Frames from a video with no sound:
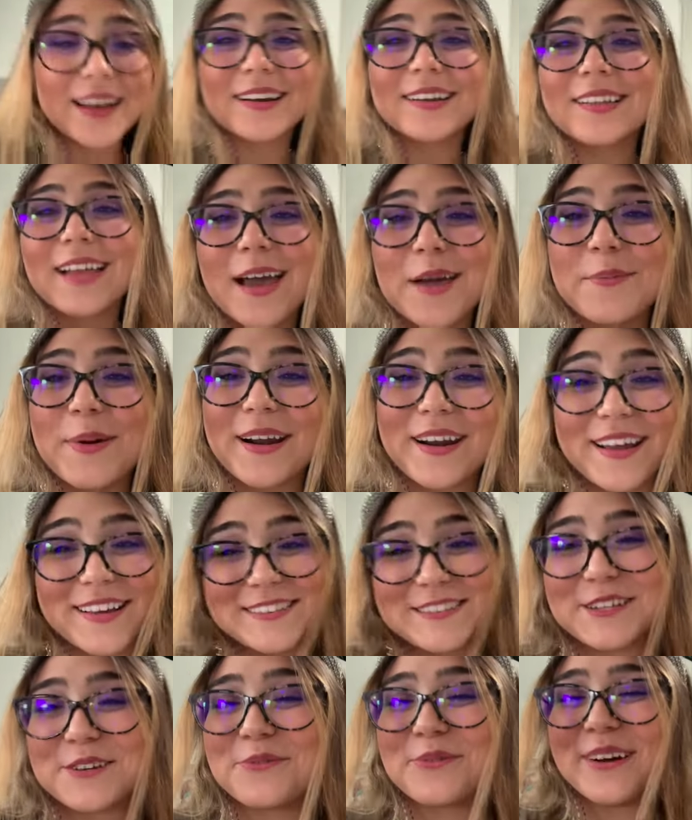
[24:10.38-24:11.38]
gonna lie but I
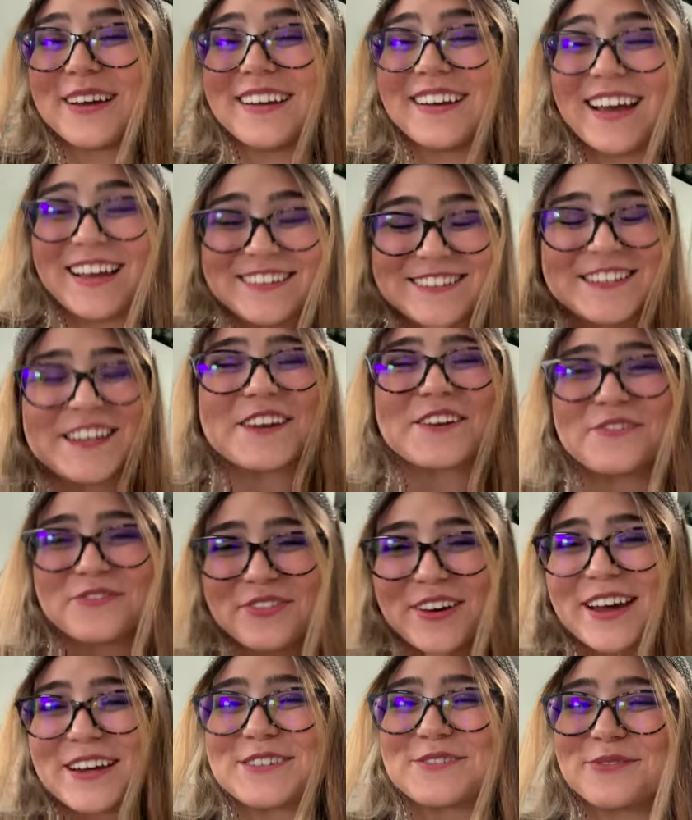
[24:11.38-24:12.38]
did win. I did in
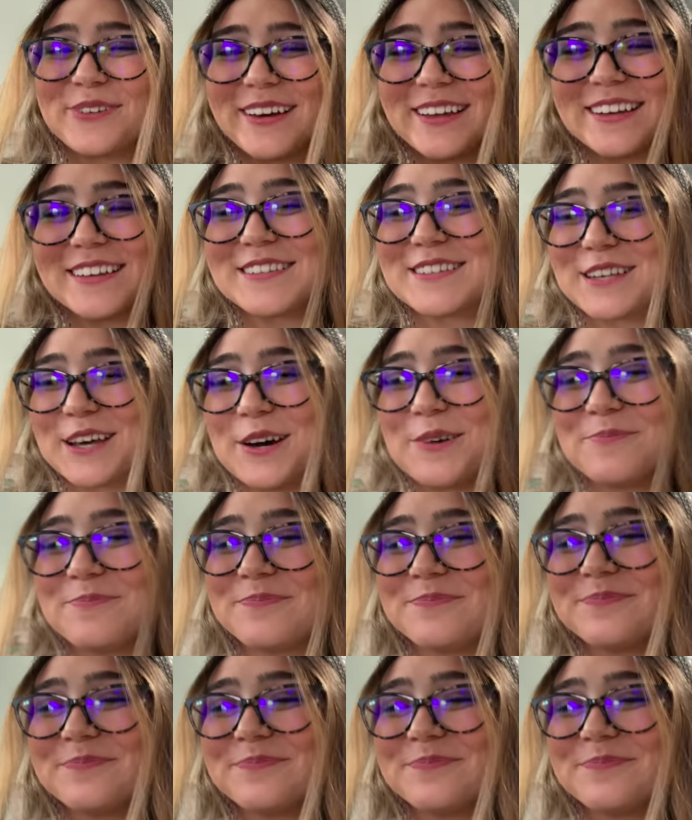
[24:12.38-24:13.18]
fact win, so